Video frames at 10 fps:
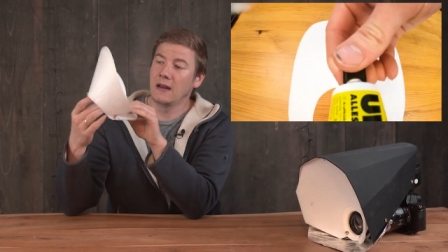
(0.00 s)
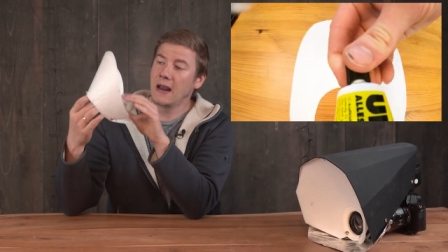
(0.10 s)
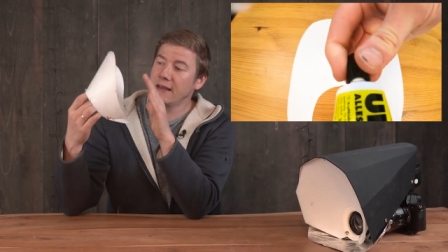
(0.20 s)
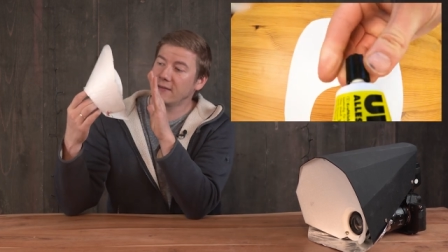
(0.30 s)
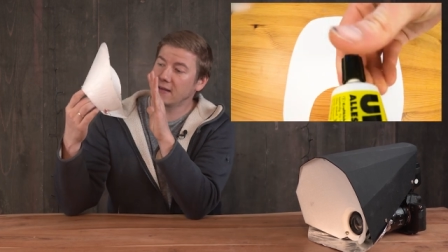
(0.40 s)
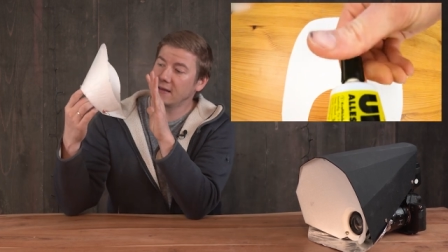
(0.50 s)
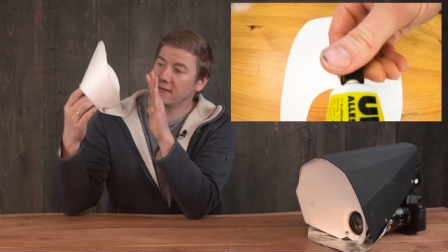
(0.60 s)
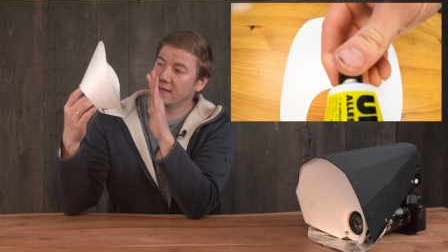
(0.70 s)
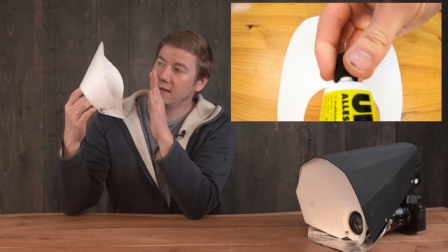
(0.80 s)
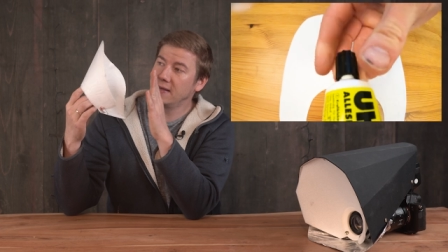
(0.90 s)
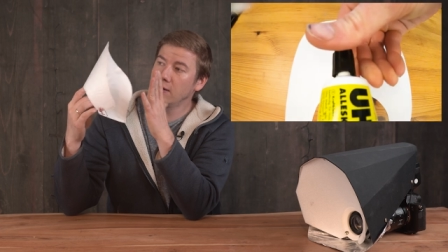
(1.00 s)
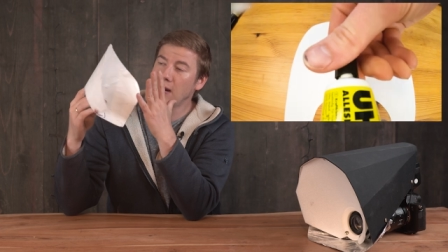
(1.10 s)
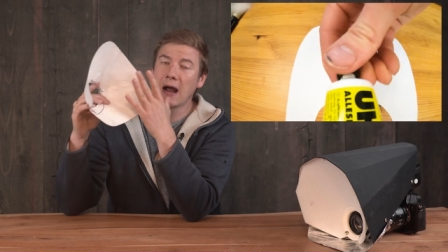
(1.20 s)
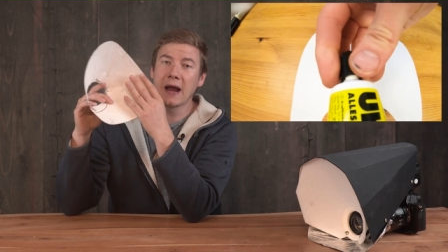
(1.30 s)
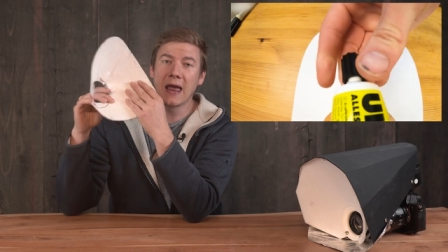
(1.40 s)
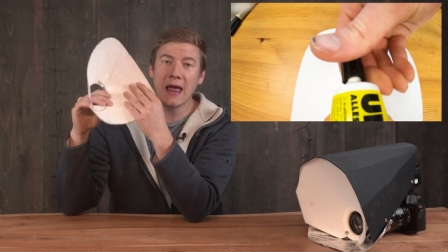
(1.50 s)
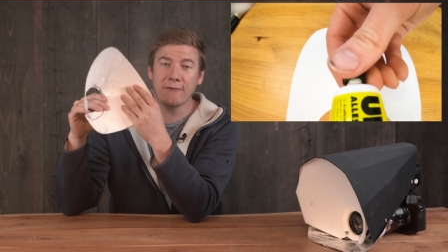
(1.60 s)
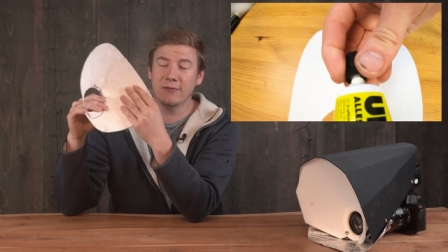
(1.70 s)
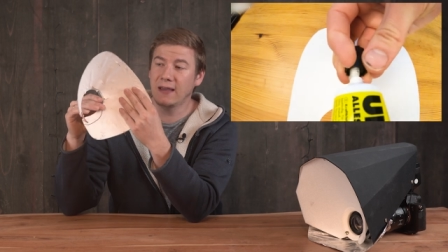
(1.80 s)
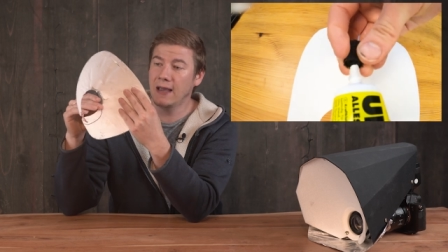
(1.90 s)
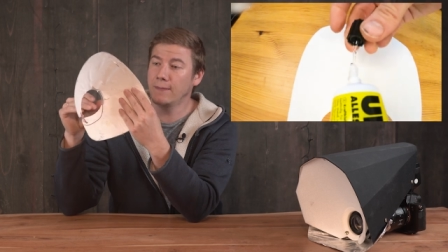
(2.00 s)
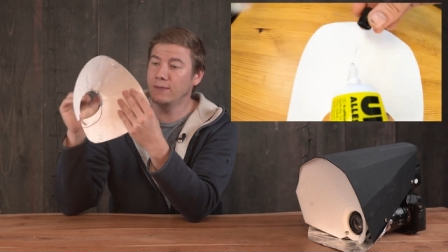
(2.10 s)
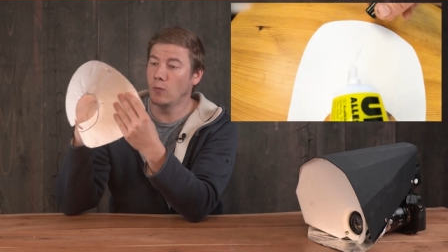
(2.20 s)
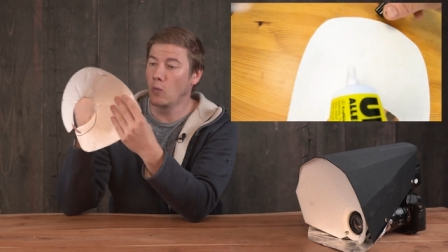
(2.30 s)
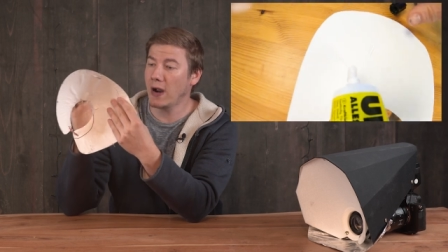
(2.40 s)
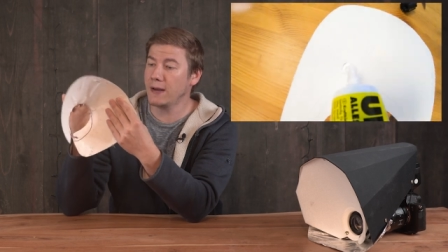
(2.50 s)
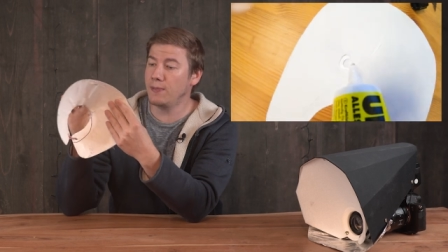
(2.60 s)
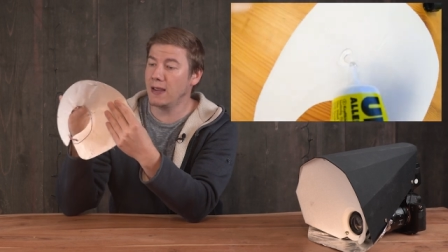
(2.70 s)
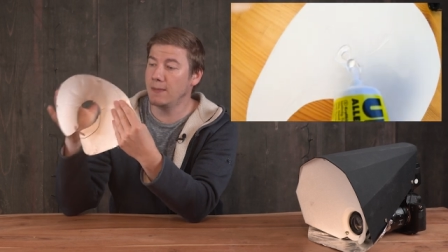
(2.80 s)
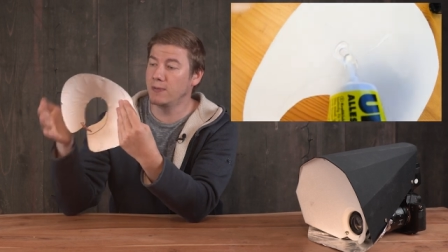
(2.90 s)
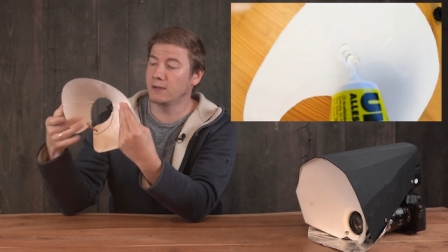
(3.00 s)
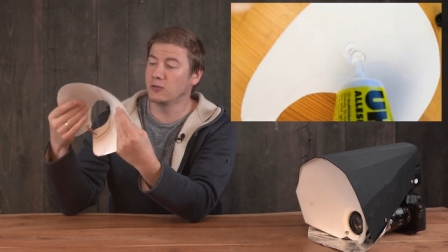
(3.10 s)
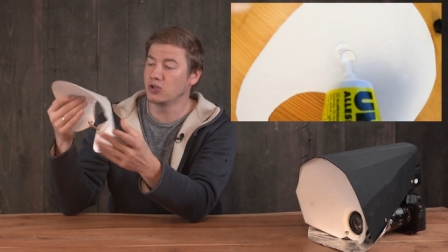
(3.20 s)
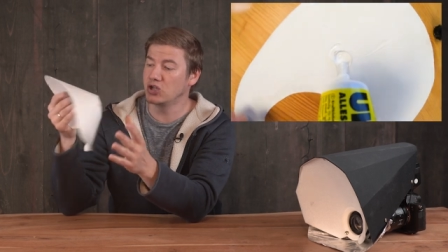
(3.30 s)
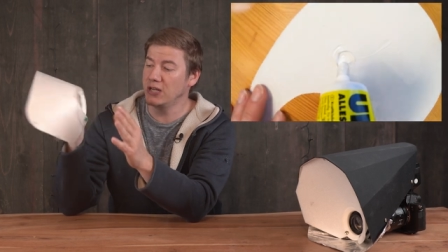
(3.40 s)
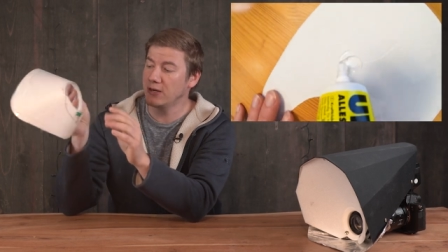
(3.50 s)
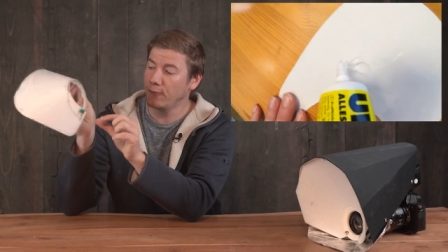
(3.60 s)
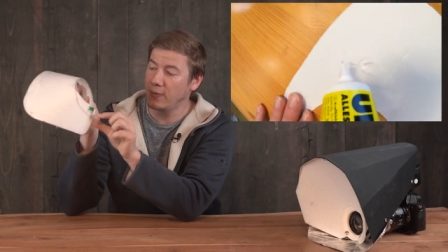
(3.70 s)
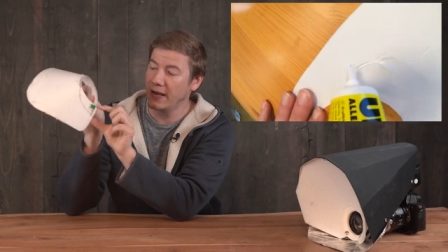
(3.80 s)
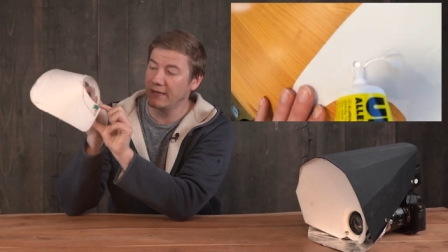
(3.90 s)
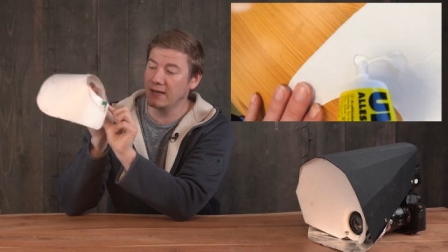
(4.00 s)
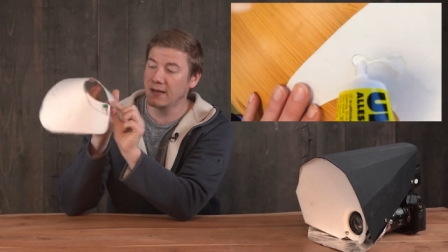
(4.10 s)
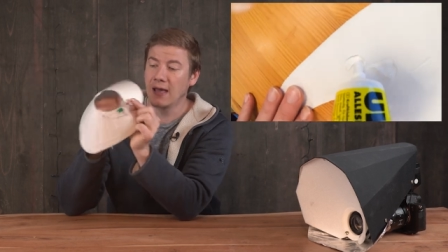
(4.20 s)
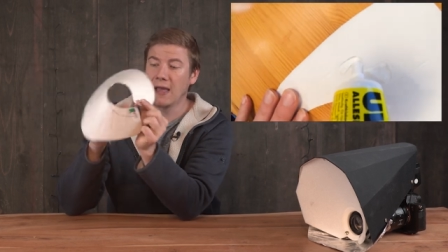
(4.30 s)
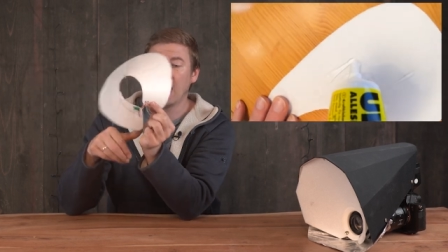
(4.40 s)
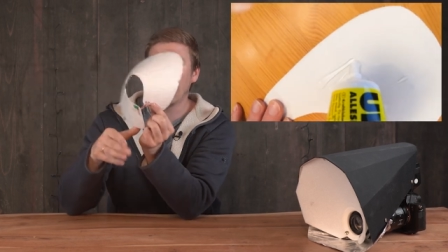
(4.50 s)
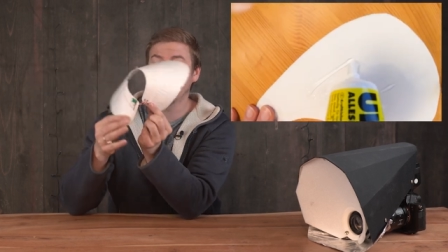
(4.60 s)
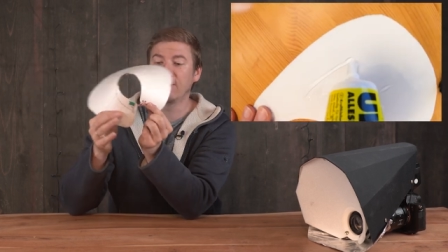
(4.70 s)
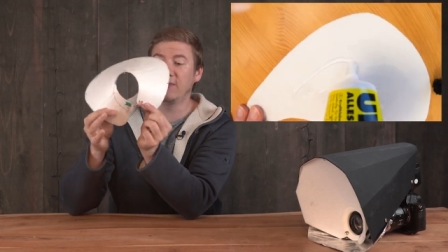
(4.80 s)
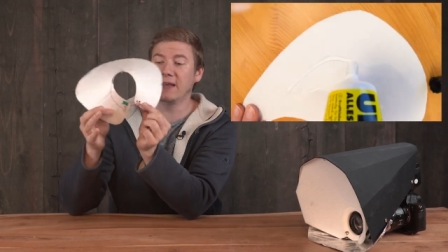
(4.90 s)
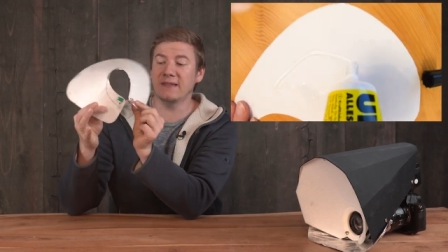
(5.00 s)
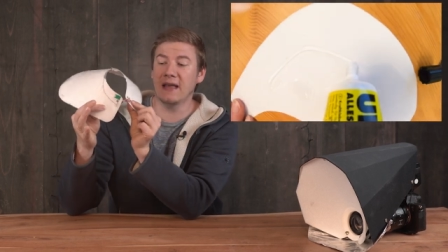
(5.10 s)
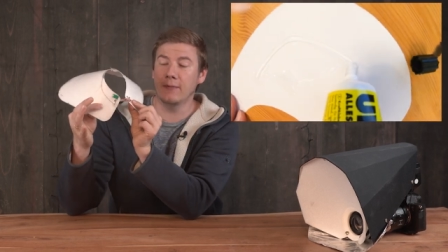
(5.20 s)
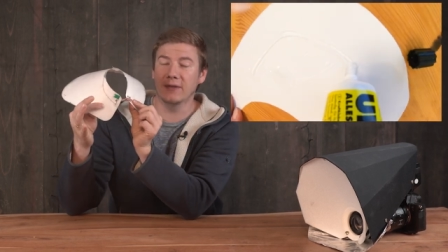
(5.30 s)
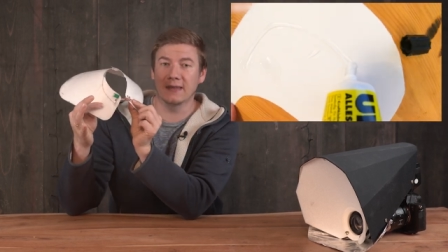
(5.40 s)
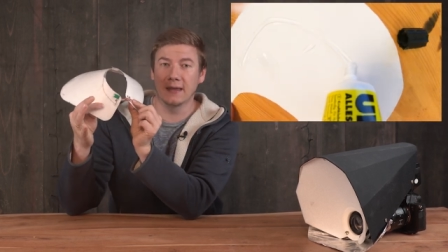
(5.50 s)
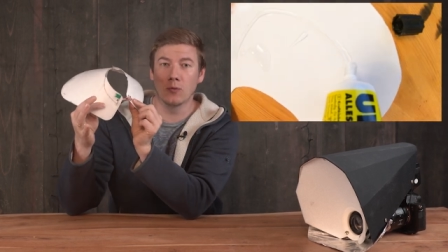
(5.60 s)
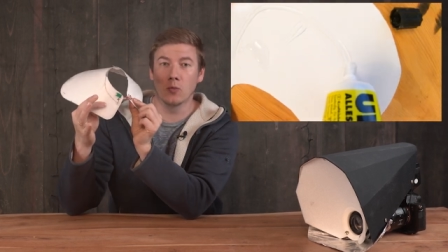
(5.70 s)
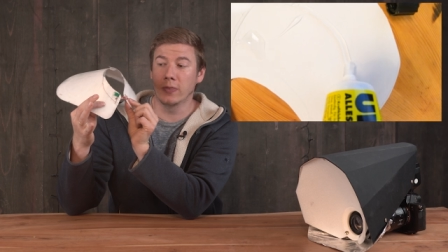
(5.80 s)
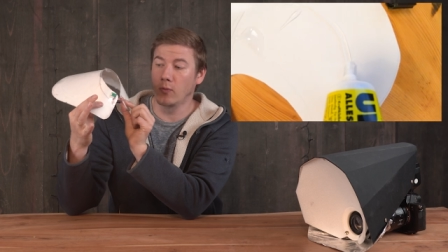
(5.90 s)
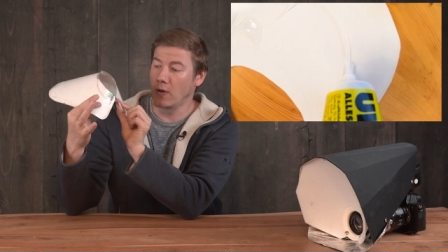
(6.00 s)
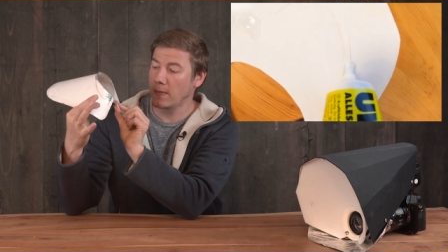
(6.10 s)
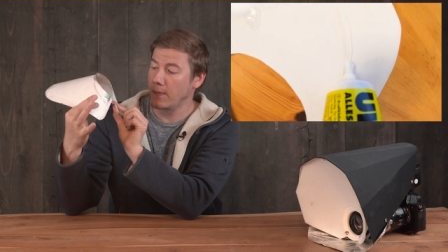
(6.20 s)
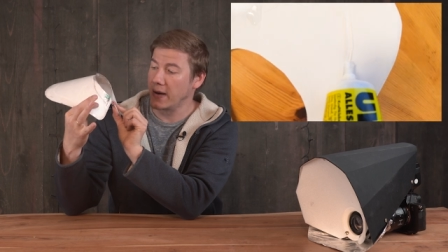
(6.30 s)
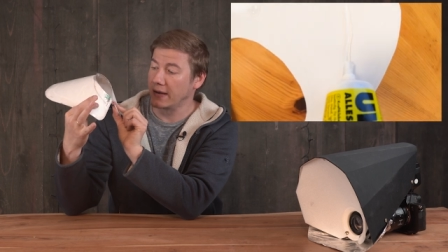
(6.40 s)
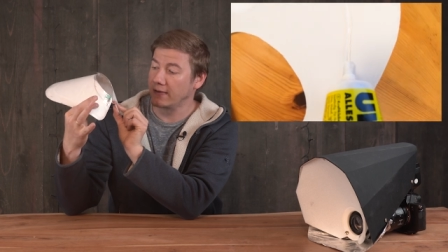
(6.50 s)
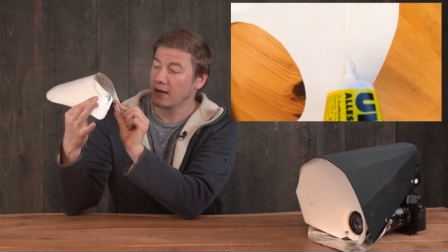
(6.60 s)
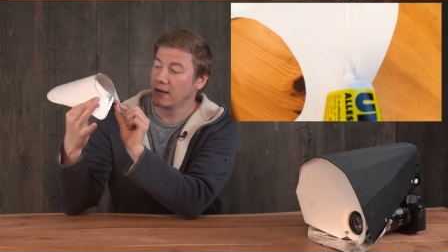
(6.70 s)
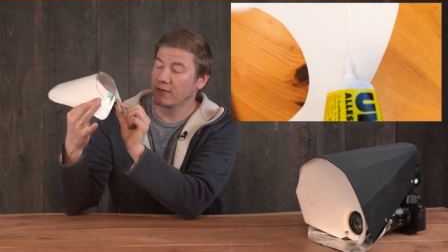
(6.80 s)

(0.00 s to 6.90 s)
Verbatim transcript: As you can see here, I have taped white paper to a sheet of plastic and fixed everything with rubber bands.